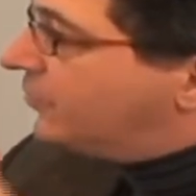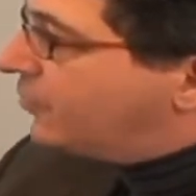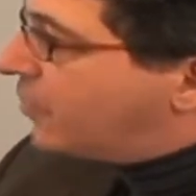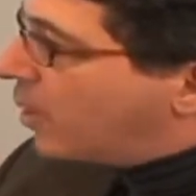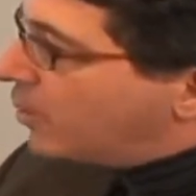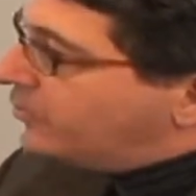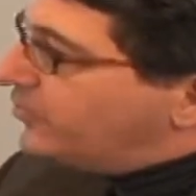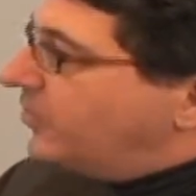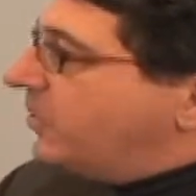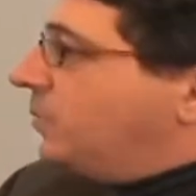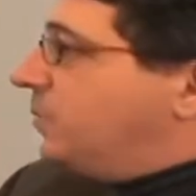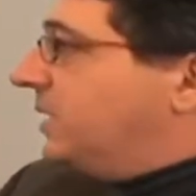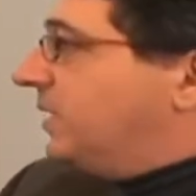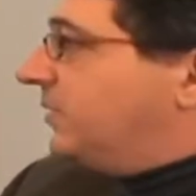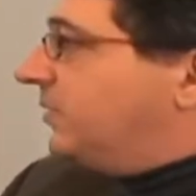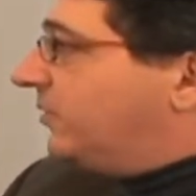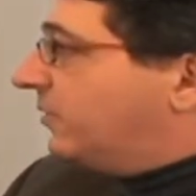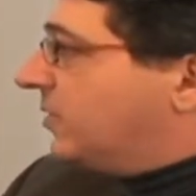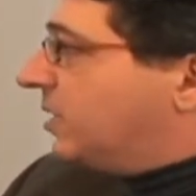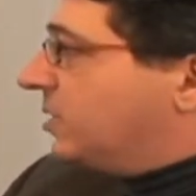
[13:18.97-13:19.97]
Those are the
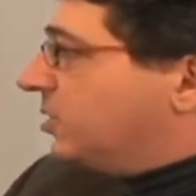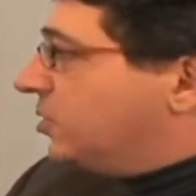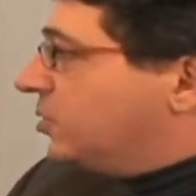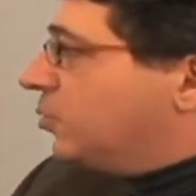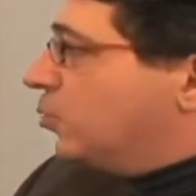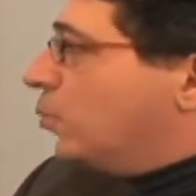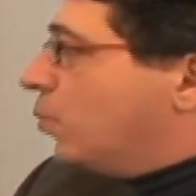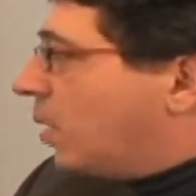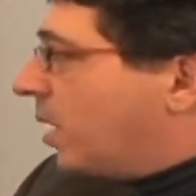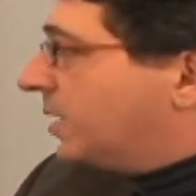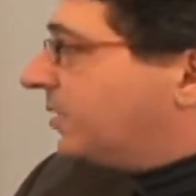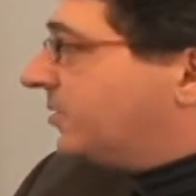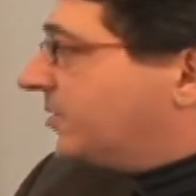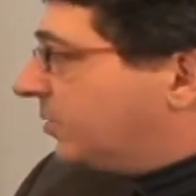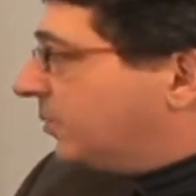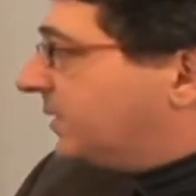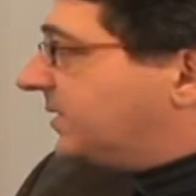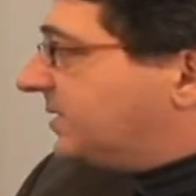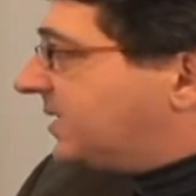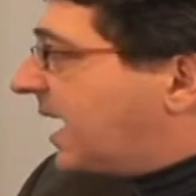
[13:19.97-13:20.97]
pieces that you want
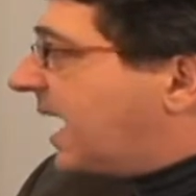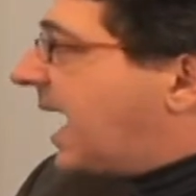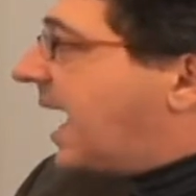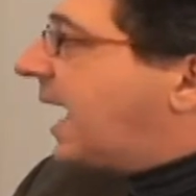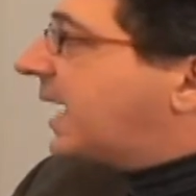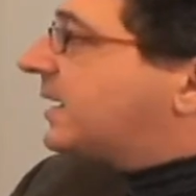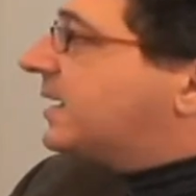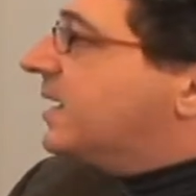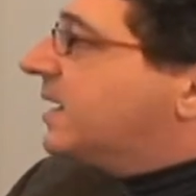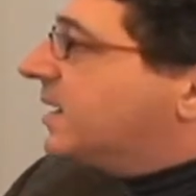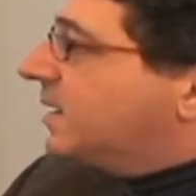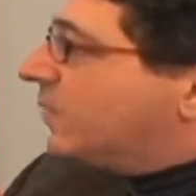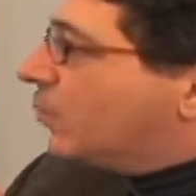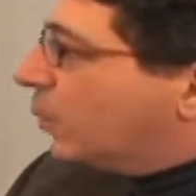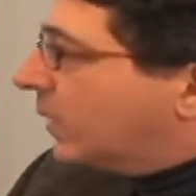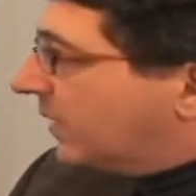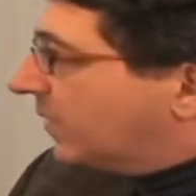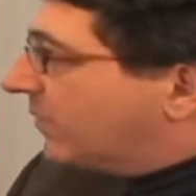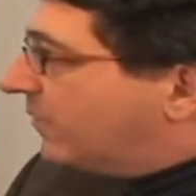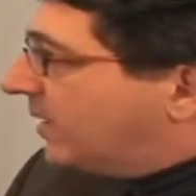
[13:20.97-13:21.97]
to attack
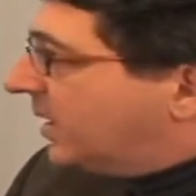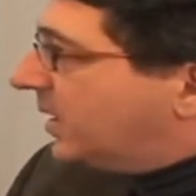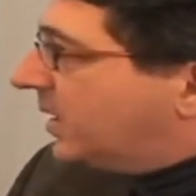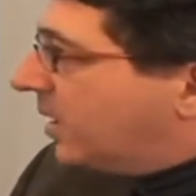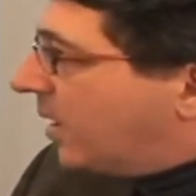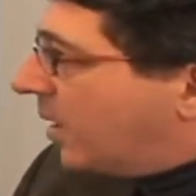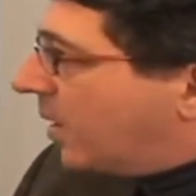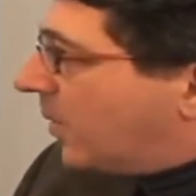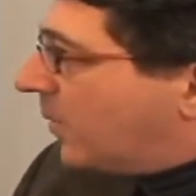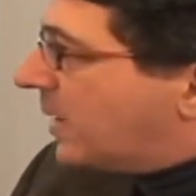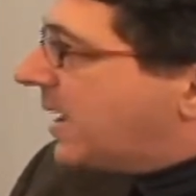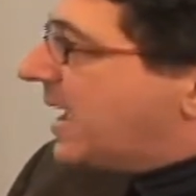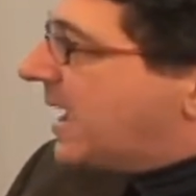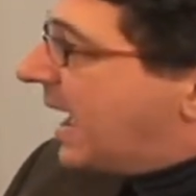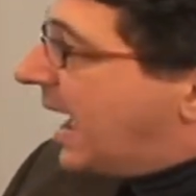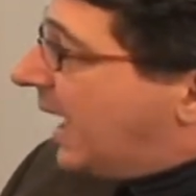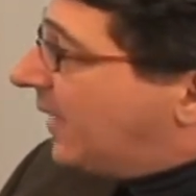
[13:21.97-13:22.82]
with video,